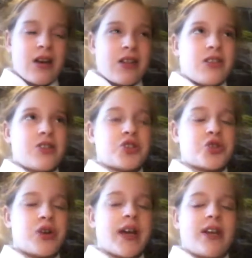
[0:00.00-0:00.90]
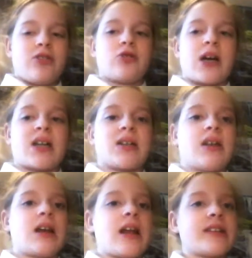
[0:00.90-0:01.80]
The trainer
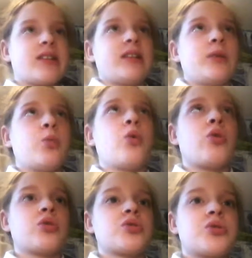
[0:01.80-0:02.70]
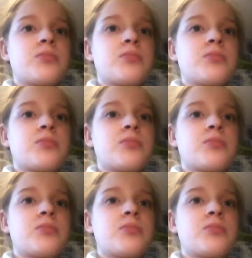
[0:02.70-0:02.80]
gladly walked